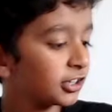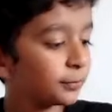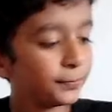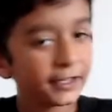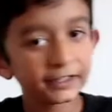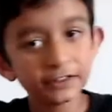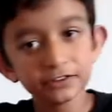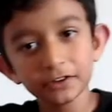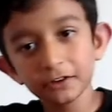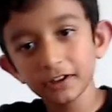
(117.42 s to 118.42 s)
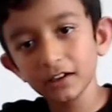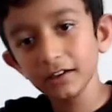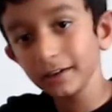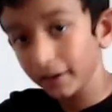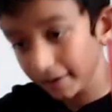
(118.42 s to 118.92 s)
baking soda,
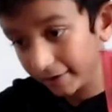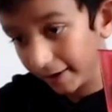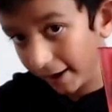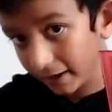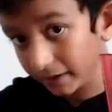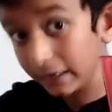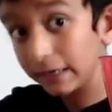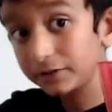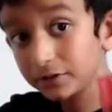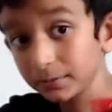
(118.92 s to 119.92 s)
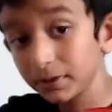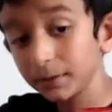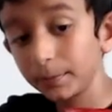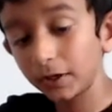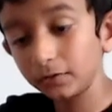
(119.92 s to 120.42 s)
again it should be a
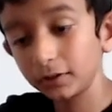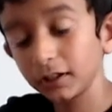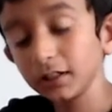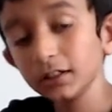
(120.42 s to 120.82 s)
powder,